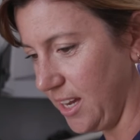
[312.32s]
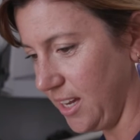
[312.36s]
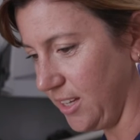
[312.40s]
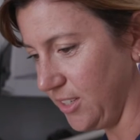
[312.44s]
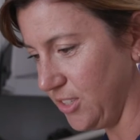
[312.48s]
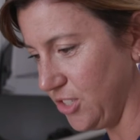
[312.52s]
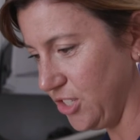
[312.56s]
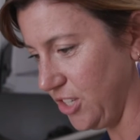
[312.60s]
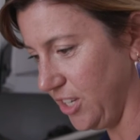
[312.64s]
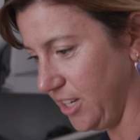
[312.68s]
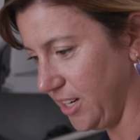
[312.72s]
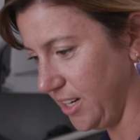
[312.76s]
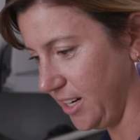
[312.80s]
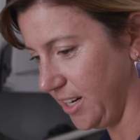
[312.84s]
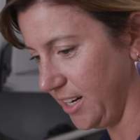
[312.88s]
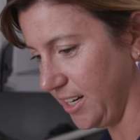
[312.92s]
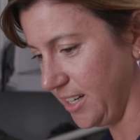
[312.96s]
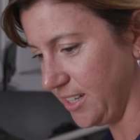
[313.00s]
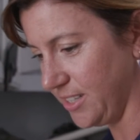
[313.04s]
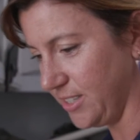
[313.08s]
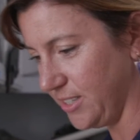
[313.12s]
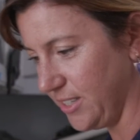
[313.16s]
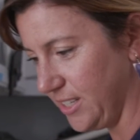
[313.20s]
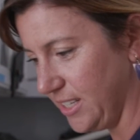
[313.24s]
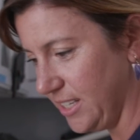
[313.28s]
algae
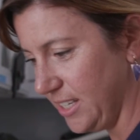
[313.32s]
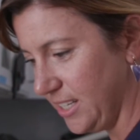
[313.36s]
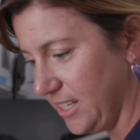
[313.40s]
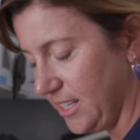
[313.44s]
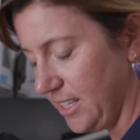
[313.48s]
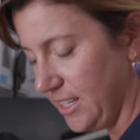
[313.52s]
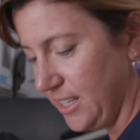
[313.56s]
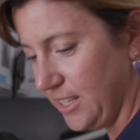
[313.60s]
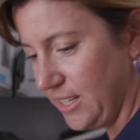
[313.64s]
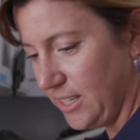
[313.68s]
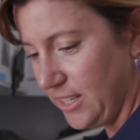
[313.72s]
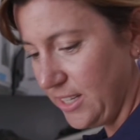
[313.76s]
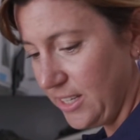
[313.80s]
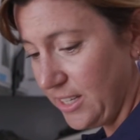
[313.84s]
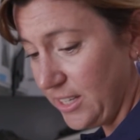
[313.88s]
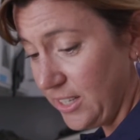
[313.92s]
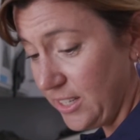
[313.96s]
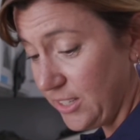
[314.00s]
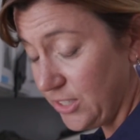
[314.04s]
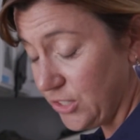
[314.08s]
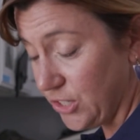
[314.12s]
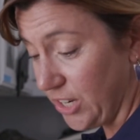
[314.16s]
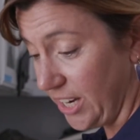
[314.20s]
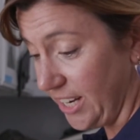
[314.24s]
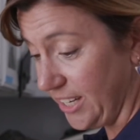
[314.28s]
are
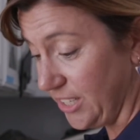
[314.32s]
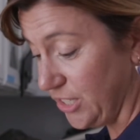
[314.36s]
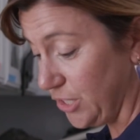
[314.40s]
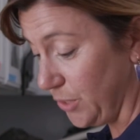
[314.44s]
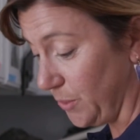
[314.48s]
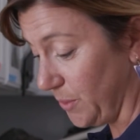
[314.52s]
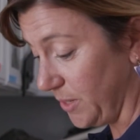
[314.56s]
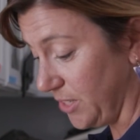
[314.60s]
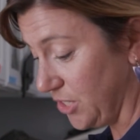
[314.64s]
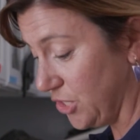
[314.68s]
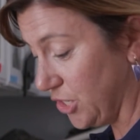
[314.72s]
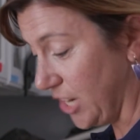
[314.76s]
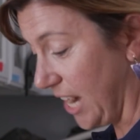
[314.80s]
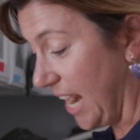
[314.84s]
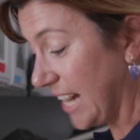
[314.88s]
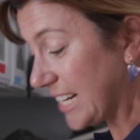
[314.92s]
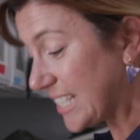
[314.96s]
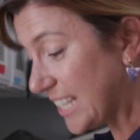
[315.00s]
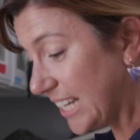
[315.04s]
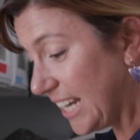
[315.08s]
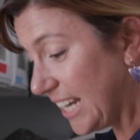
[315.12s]
trying to attract